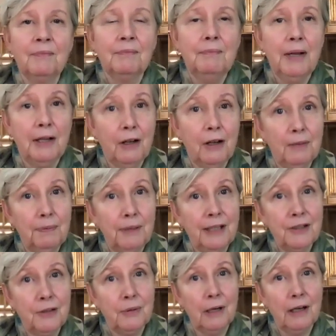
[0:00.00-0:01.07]
May God
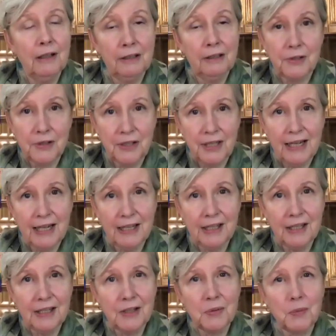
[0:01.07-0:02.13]
bless to our understanding
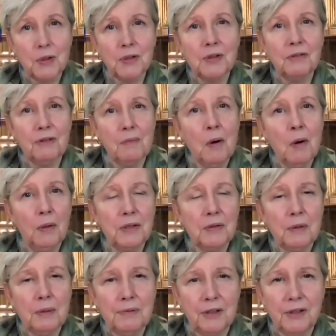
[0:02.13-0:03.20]
these words from Holy
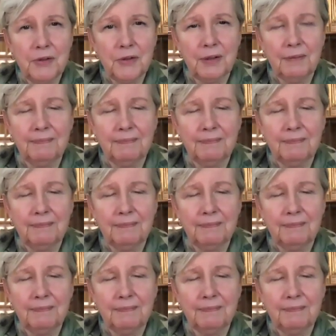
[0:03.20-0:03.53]
Scriptures.